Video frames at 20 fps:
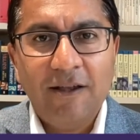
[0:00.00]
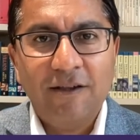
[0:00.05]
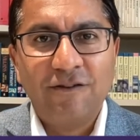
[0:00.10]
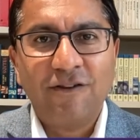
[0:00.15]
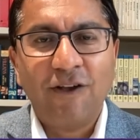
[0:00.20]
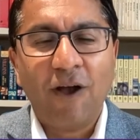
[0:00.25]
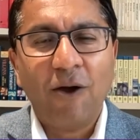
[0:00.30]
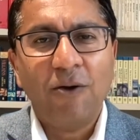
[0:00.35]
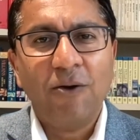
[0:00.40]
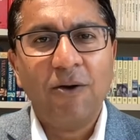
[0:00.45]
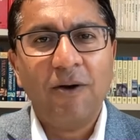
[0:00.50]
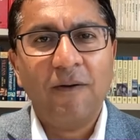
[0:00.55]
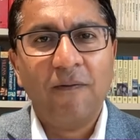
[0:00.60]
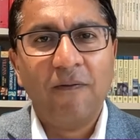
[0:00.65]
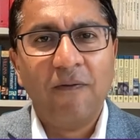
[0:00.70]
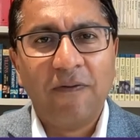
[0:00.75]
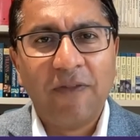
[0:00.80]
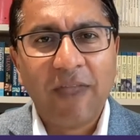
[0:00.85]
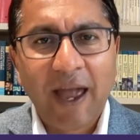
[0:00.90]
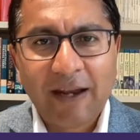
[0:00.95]
So
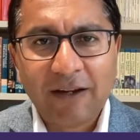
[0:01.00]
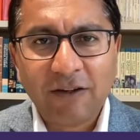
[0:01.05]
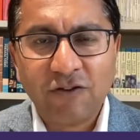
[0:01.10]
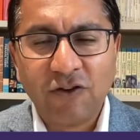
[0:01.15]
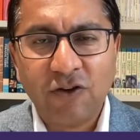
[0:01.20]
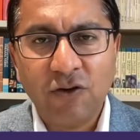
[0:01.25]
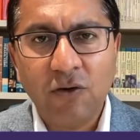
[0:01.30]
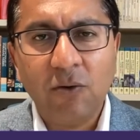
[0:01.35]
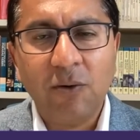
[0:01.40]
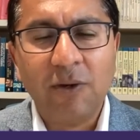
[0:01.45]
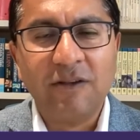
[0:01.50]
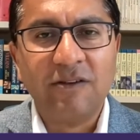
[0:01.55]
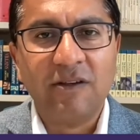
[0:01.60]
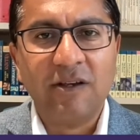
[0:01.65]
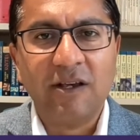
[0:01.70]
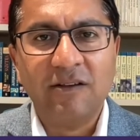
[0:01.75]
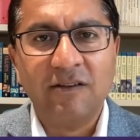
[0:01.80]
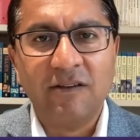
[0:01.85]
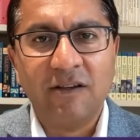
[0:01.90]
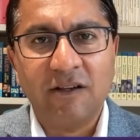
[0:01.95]
that too is
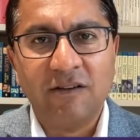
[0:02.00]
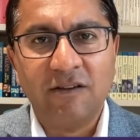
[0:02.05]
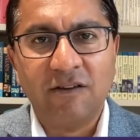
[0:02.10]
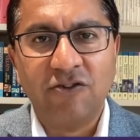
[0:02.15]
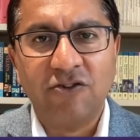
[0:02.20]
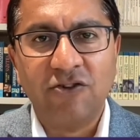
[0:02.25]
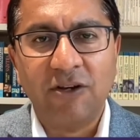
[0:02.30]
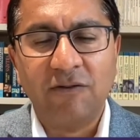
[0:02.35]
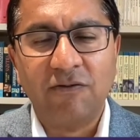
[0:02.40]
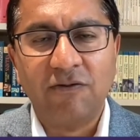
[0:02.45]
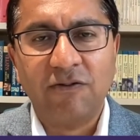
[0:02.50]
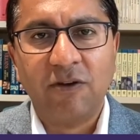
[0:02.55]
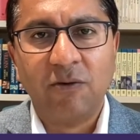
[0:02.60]
a shift.